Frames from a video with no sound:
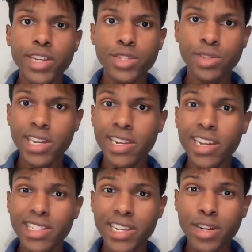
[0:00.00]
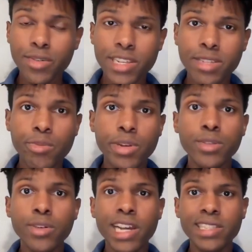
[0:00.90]
racial and ethnic categories when we
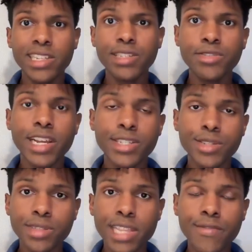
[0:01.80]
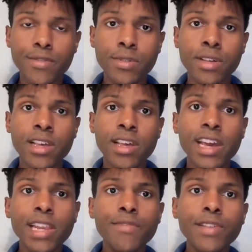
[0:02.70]
look at the international level.
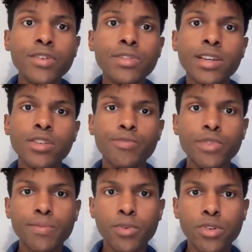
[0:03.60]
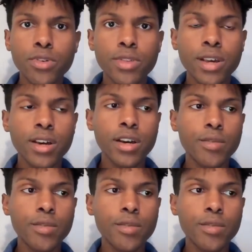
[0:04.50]
And even though they could report